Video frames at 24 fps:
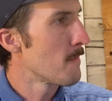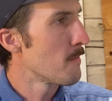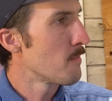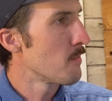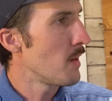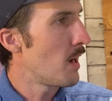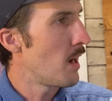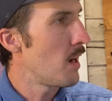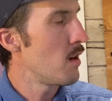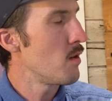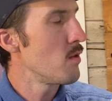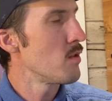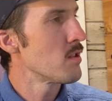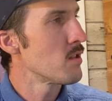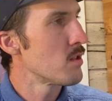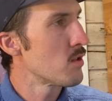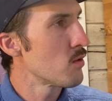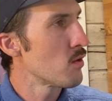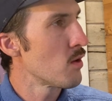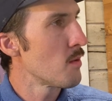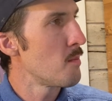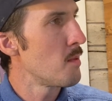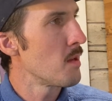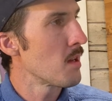I always
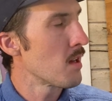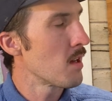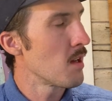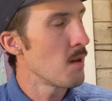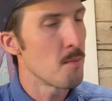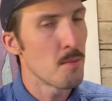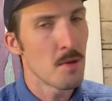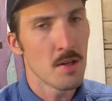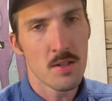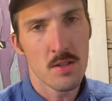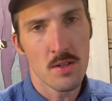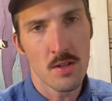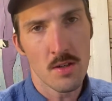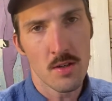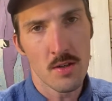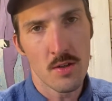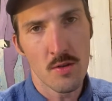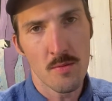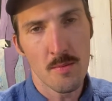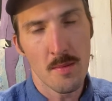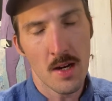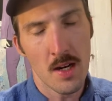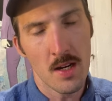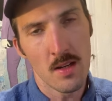enjoy picking a picture to do
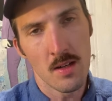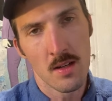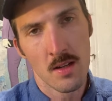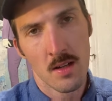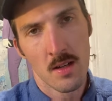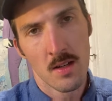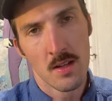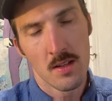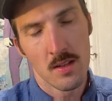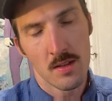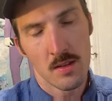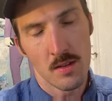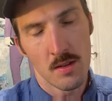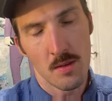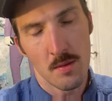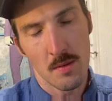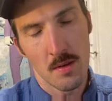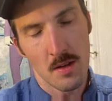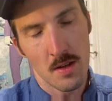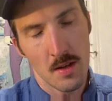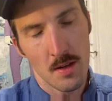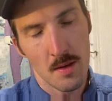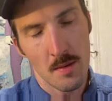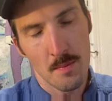my little
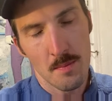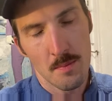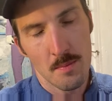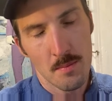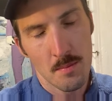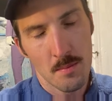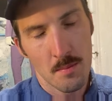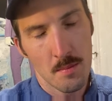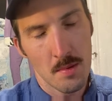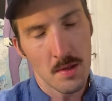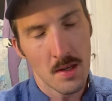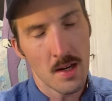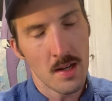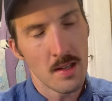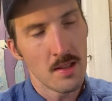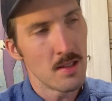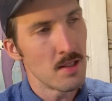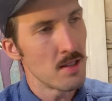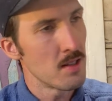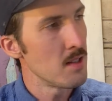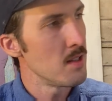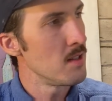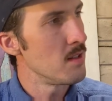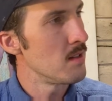uh, behind the
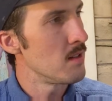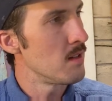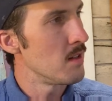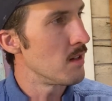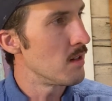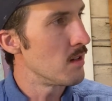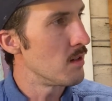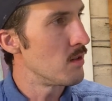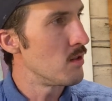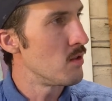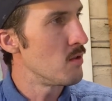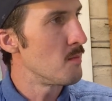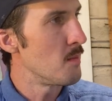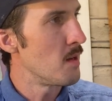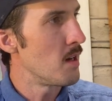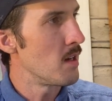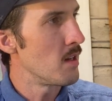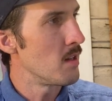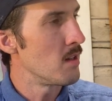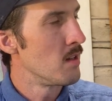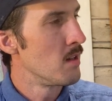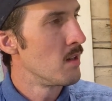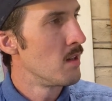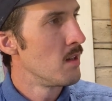scenes here, to do
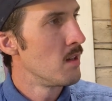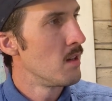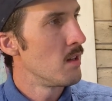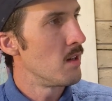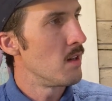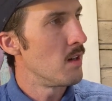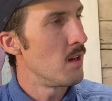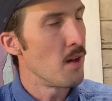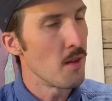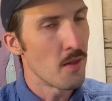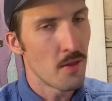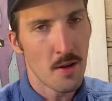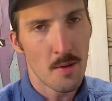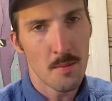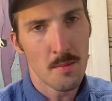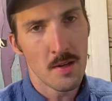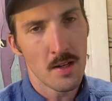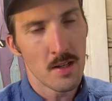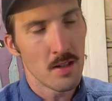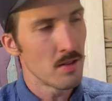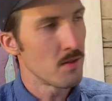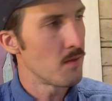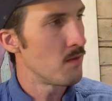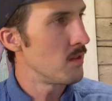my uh,
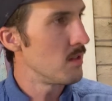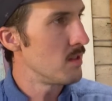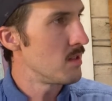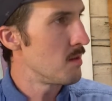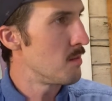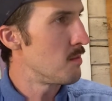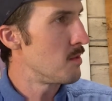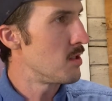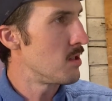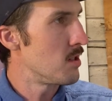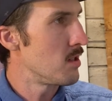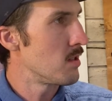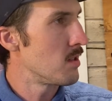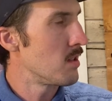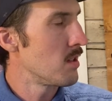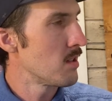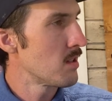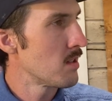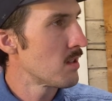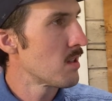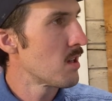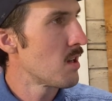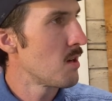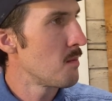thumbnails for these images. And this
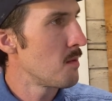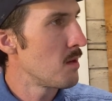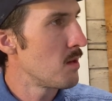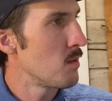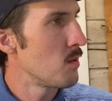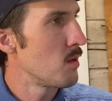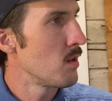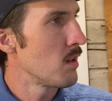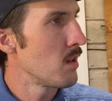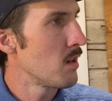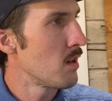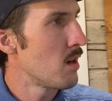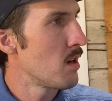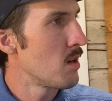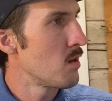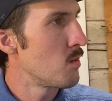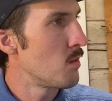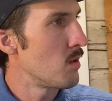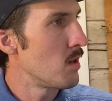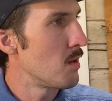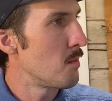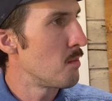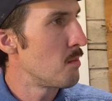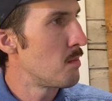is going to be a really hard
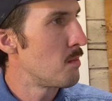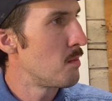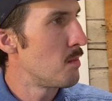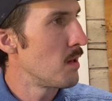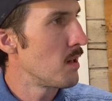one to